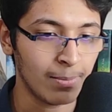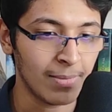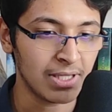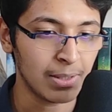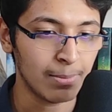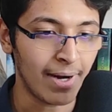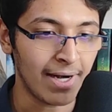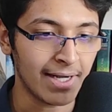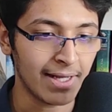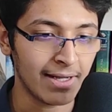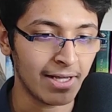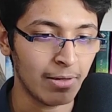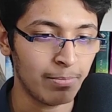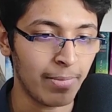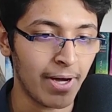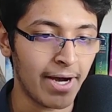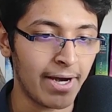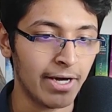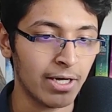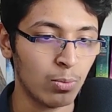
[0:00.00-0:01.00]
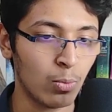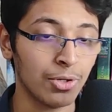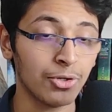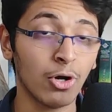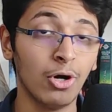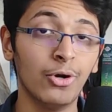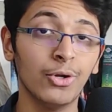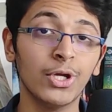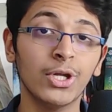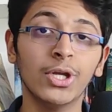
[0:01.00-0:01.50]
the mathematical part. What
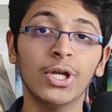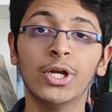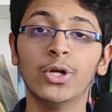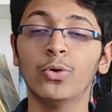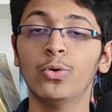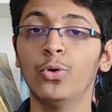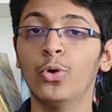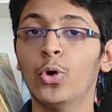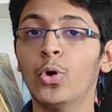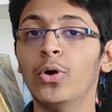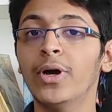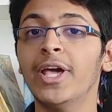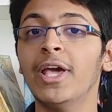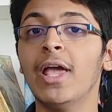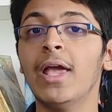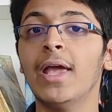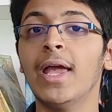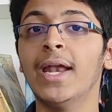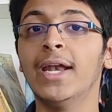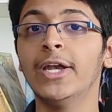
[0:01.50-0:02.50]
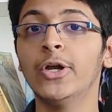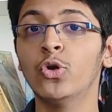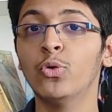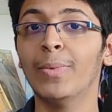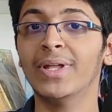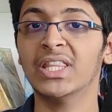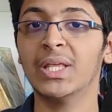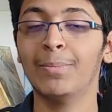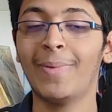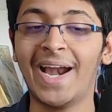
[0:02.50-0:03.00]
all do you need to know into
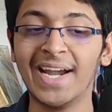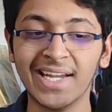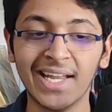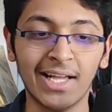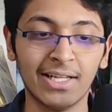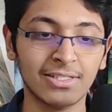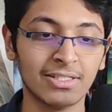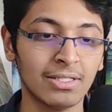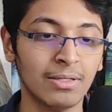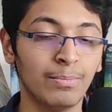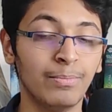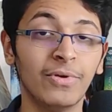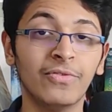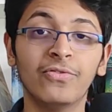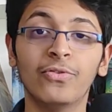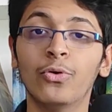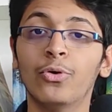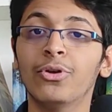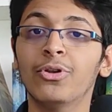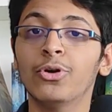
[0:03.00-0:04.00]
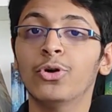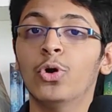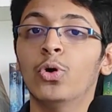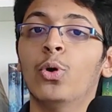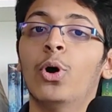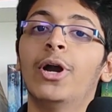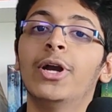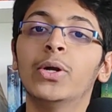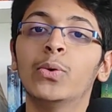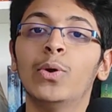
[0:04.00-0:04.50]
mathematics before you
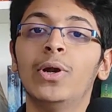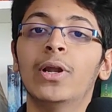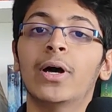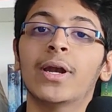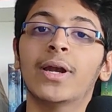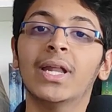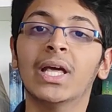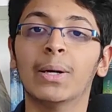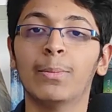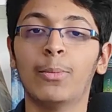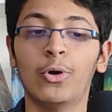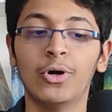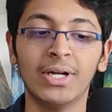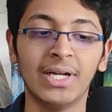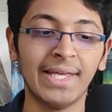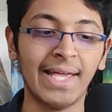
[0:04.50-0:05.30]
go on to learning about